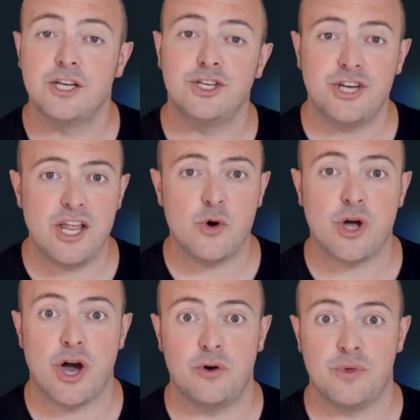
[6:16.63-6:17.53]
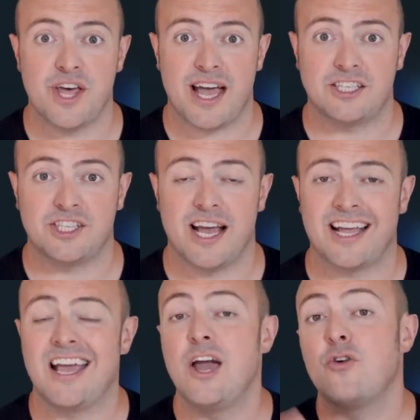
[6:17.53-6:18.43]
share your code with the hashtag
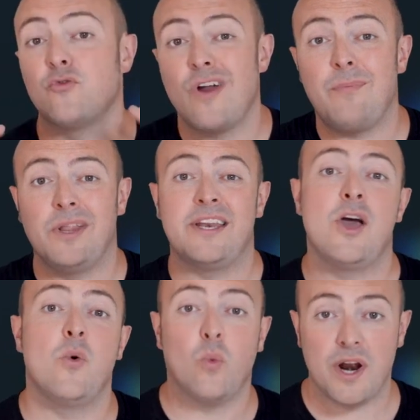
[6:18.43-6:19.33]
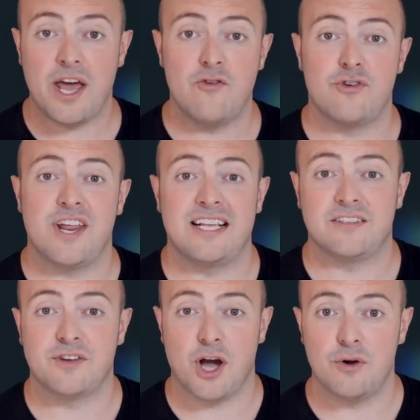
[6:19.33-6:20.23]
Replit 100 days of
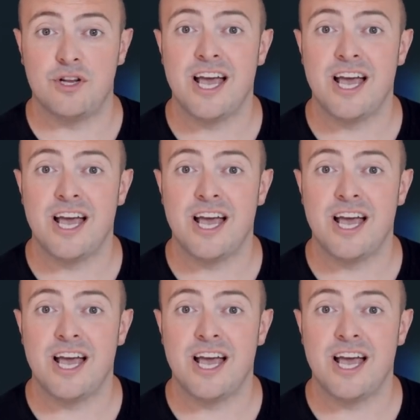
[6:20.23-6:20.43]
code